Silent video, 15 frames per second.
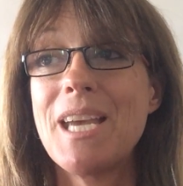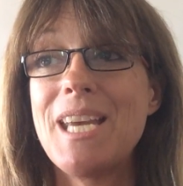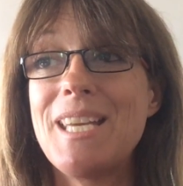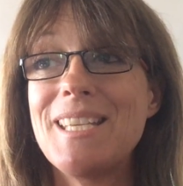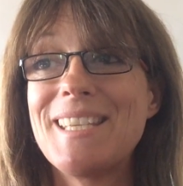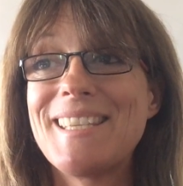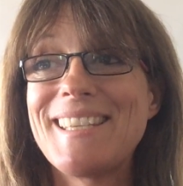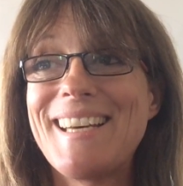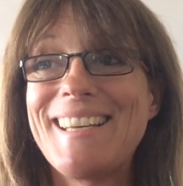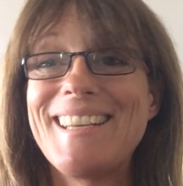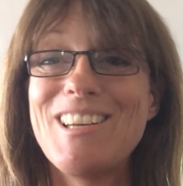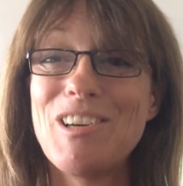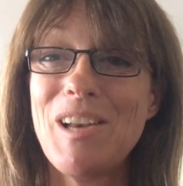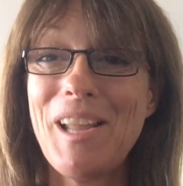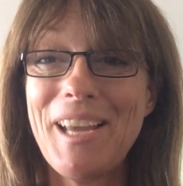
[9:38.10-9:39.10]
It's
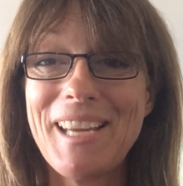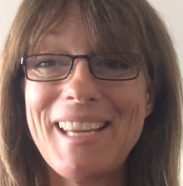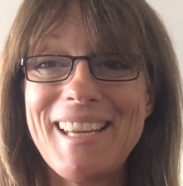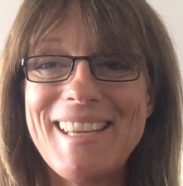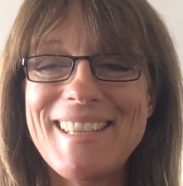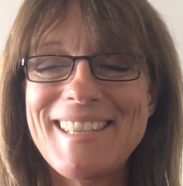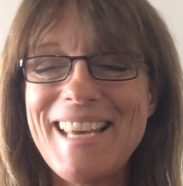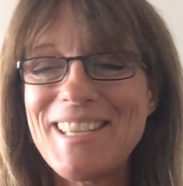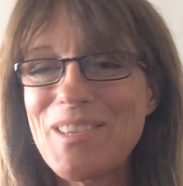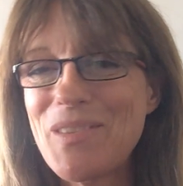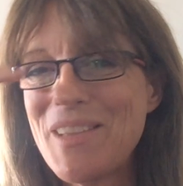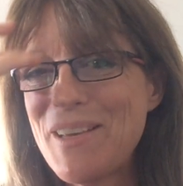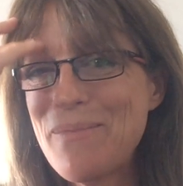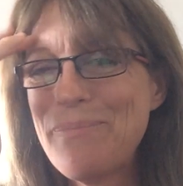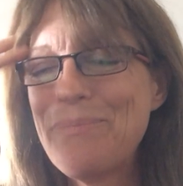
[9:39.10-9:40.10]
not like it says
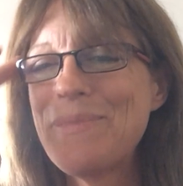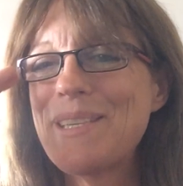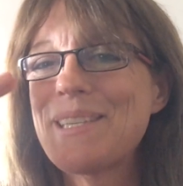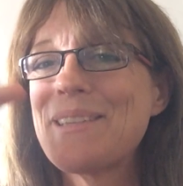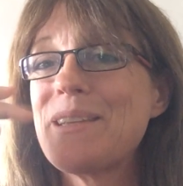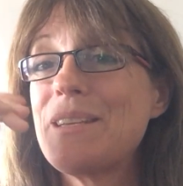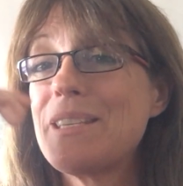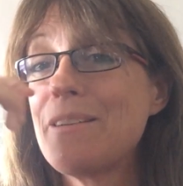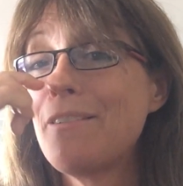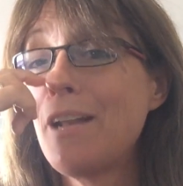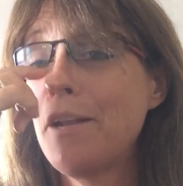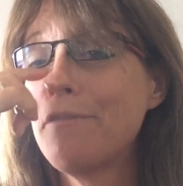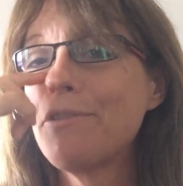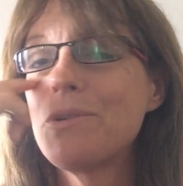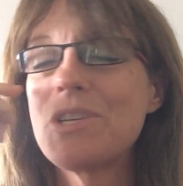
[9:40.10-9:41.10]
on it's an
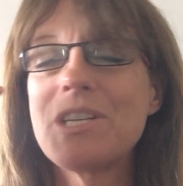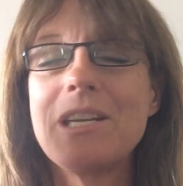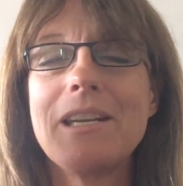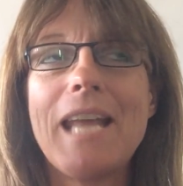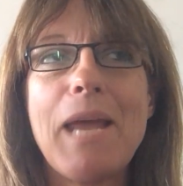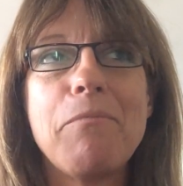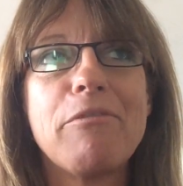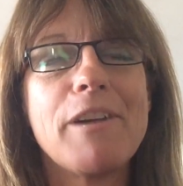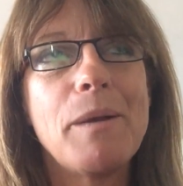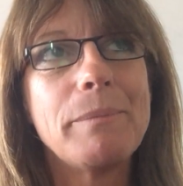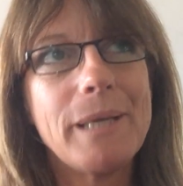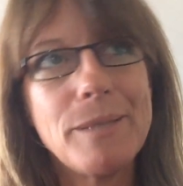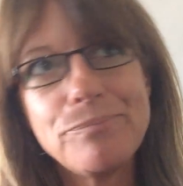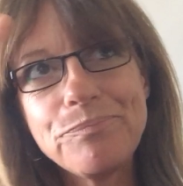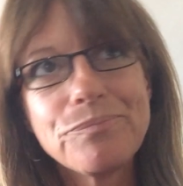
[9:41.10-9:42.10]
unfortunate name for it,
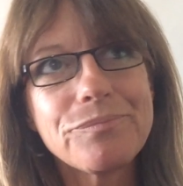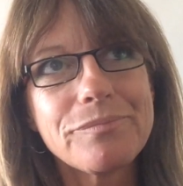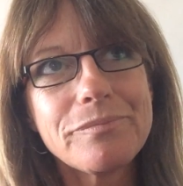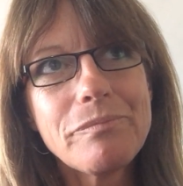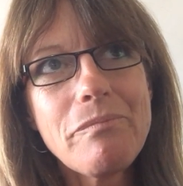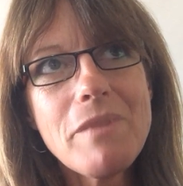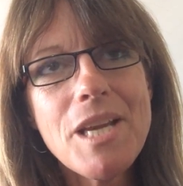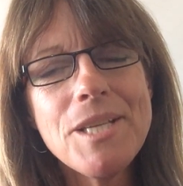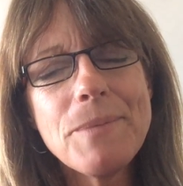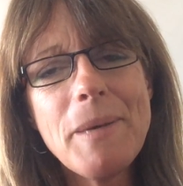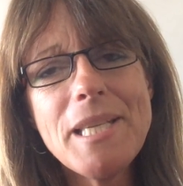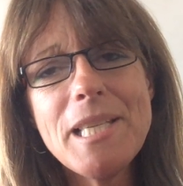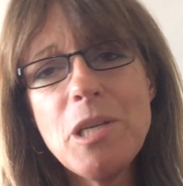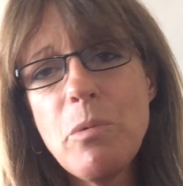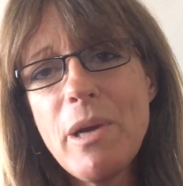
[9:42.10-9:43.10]
but it's
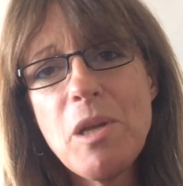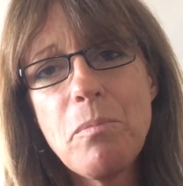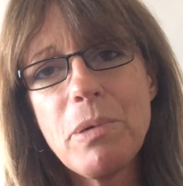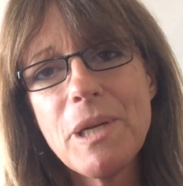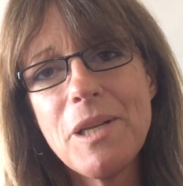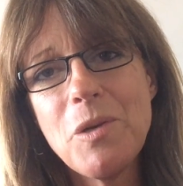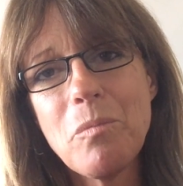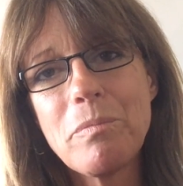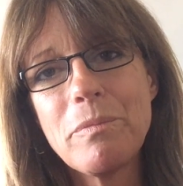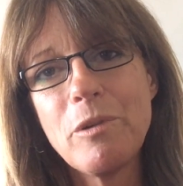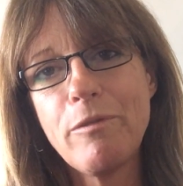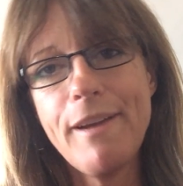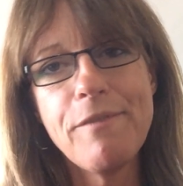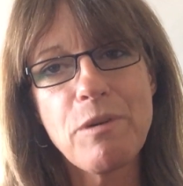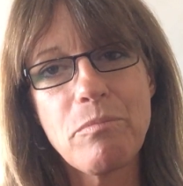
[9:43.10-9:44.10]
basically where you put in
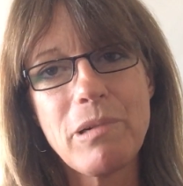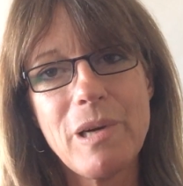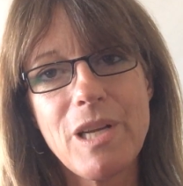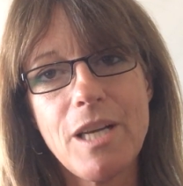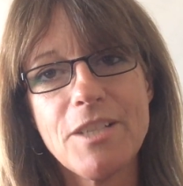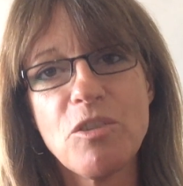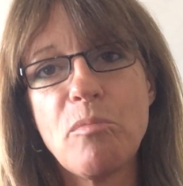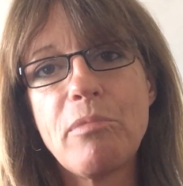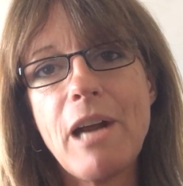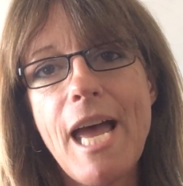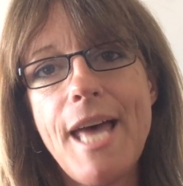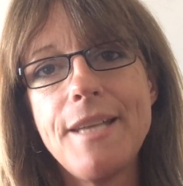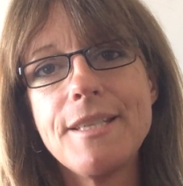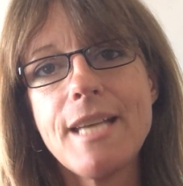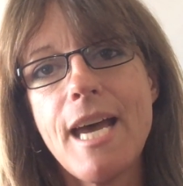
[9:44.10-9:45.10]
your favorite product or
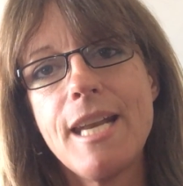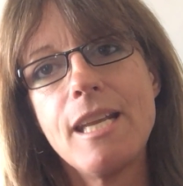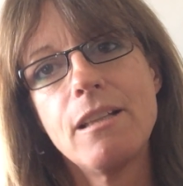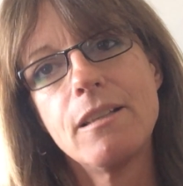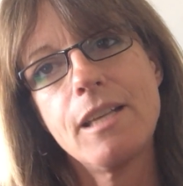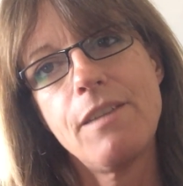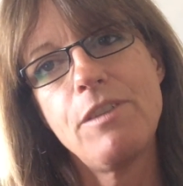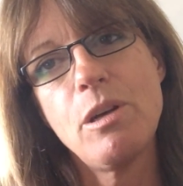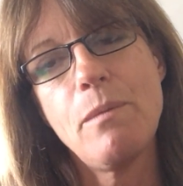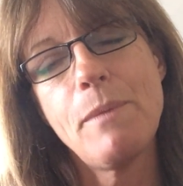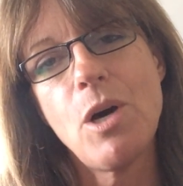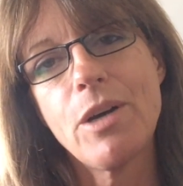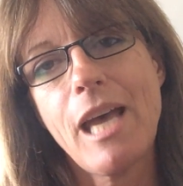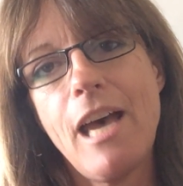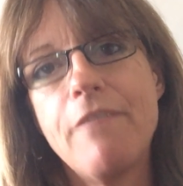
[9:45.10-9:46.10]
brand, and it'll give you a
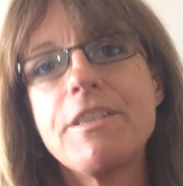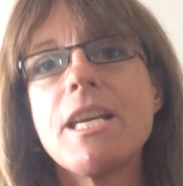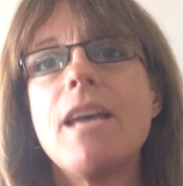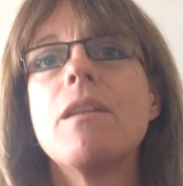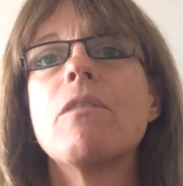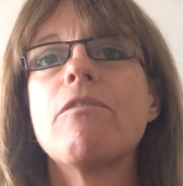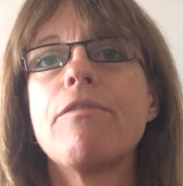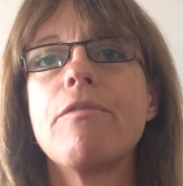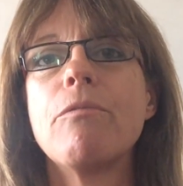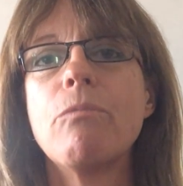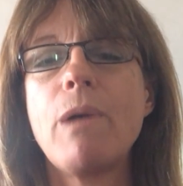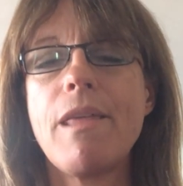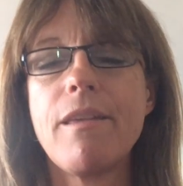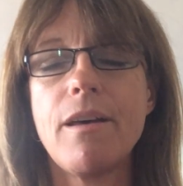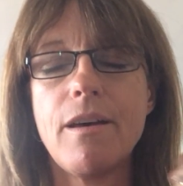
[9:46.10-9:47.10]
mark out of 10 of
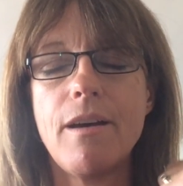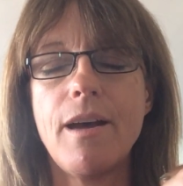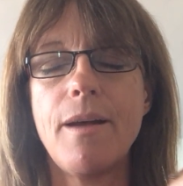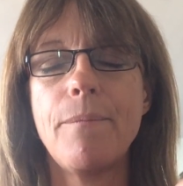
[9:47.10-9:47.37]
whether